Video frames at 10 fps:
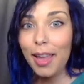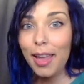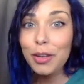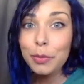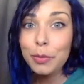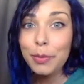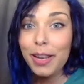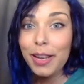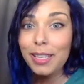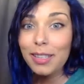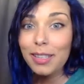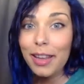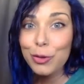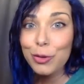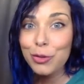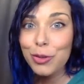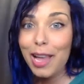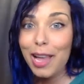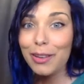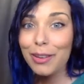and you should be ready to let yours
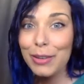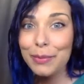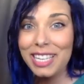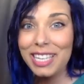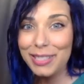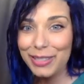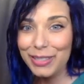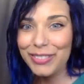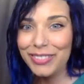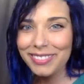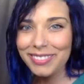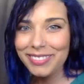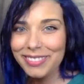dry in a few minutes too.